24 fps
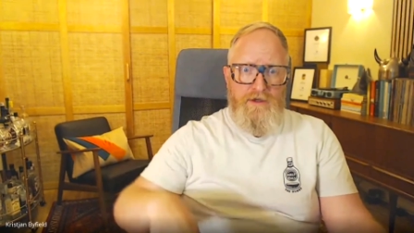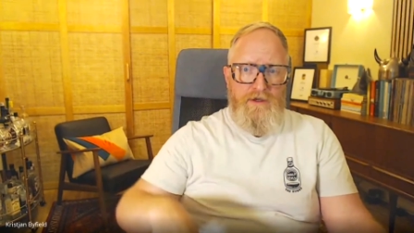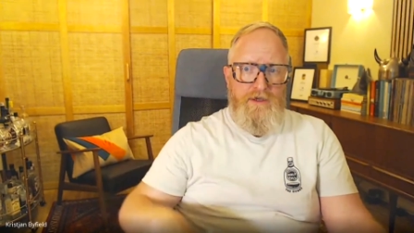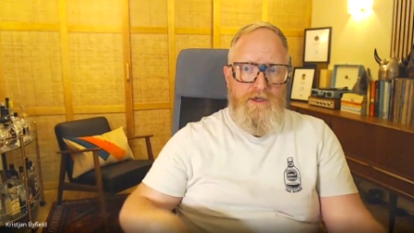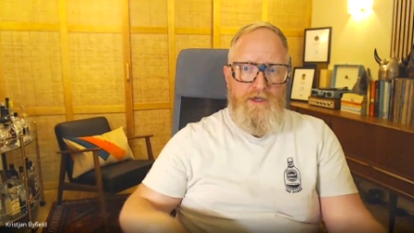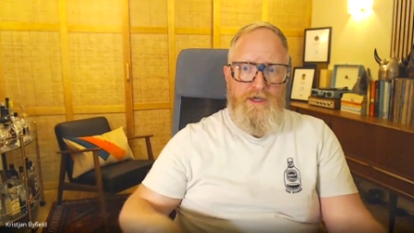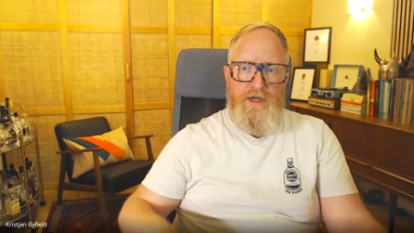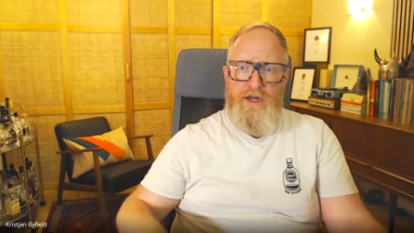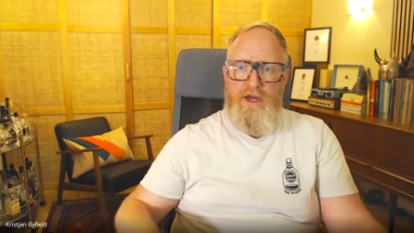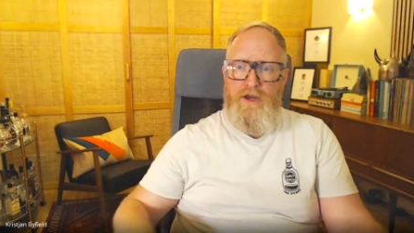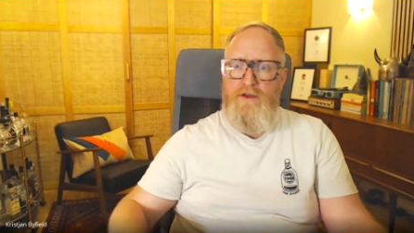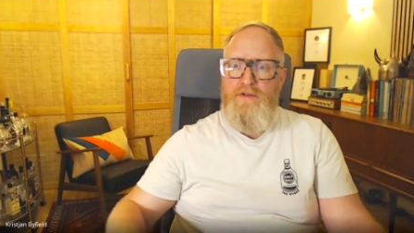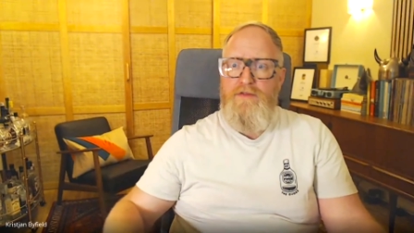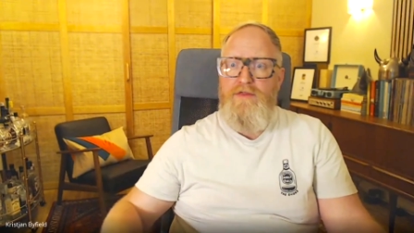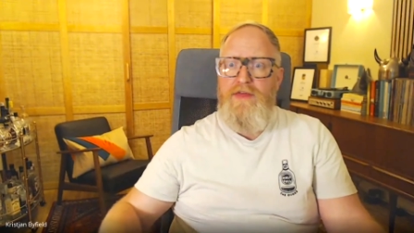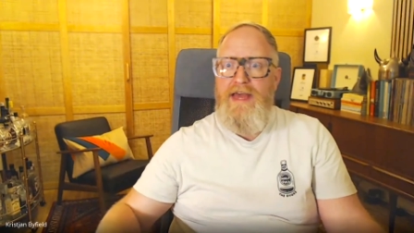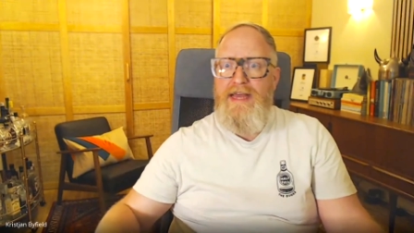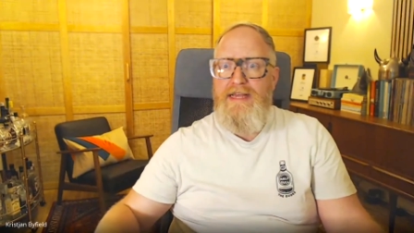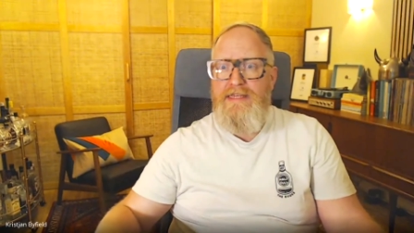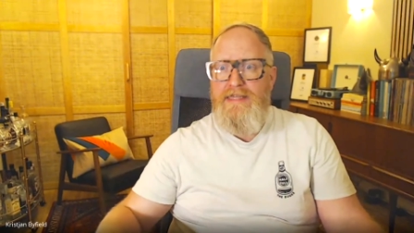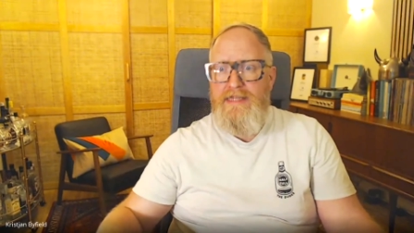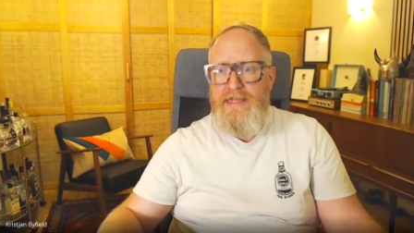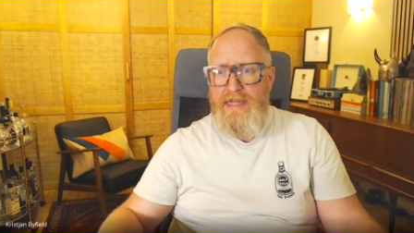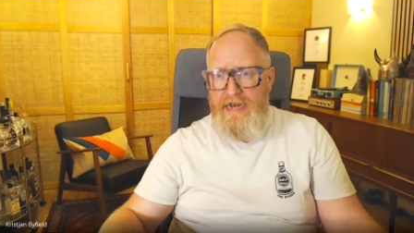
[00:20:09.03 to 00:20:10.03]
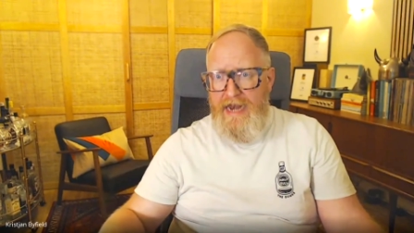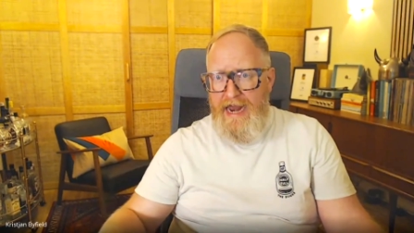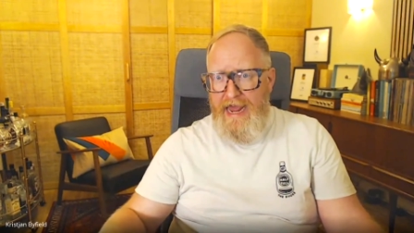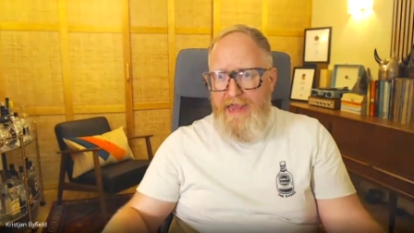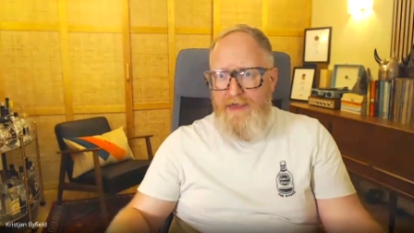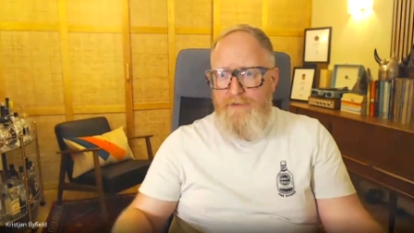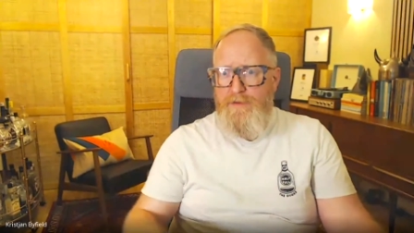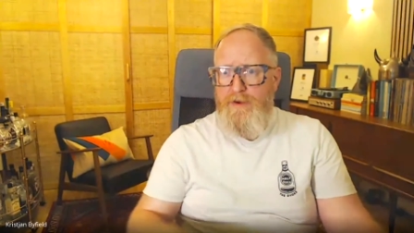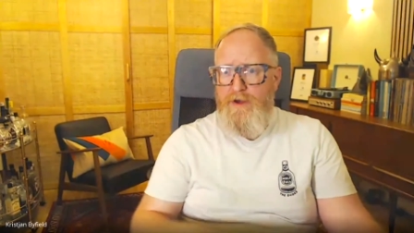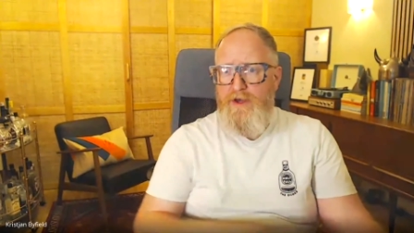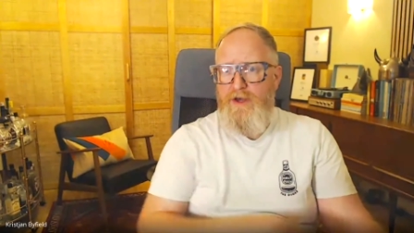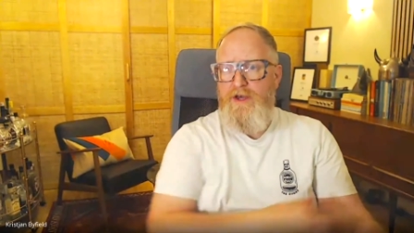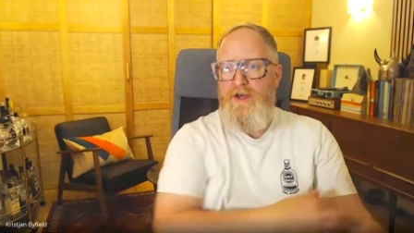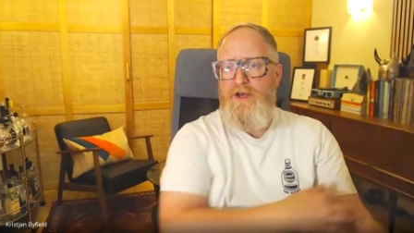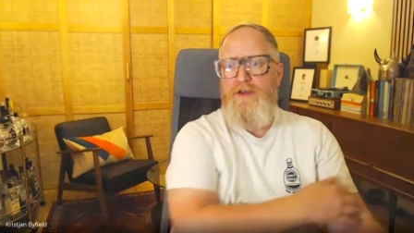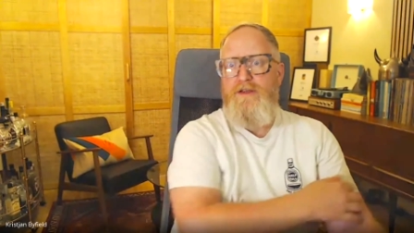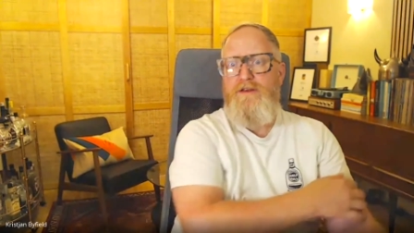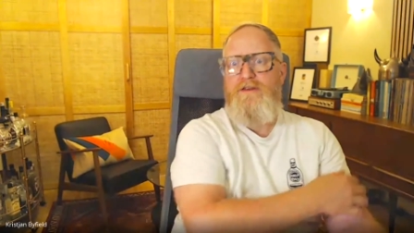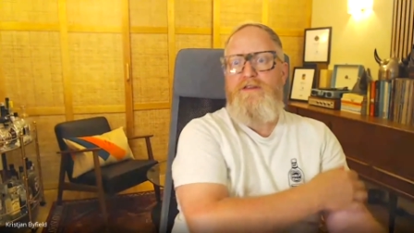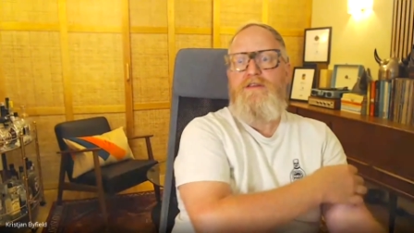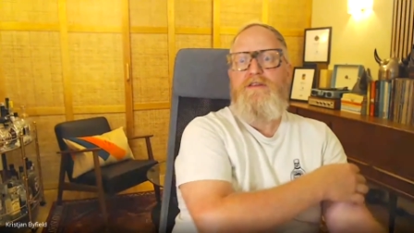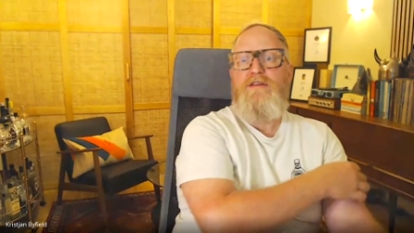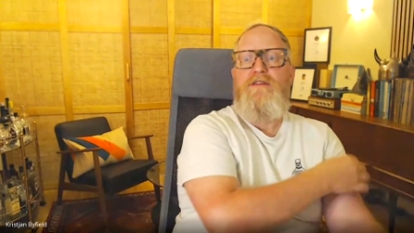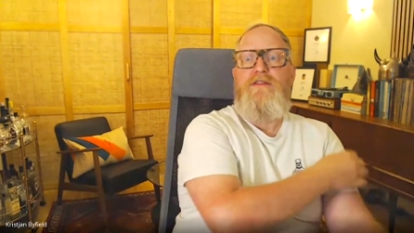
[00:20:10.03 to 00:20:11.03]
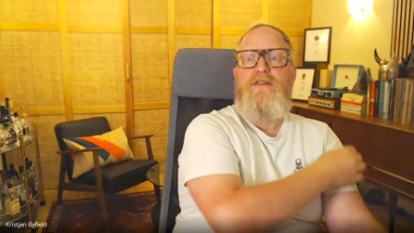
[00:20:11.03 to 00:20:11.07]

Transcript: You know, there's the neighborhood,